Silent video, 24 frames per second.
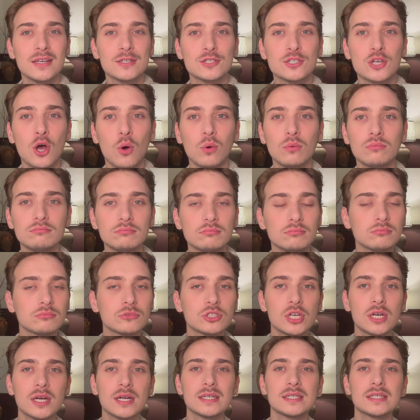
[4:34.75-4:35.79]
So
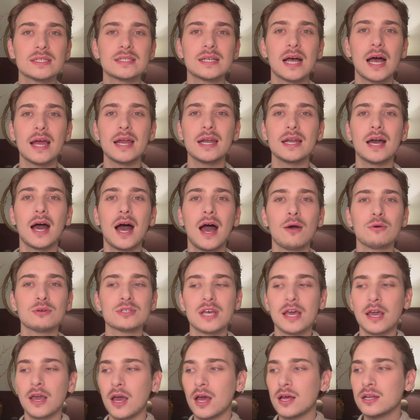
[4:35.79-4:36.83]
took it as a sign. I was
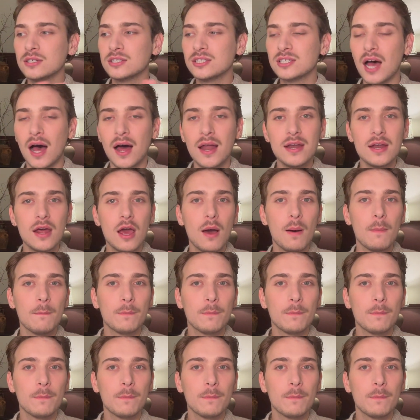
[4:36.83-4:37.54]
like, done.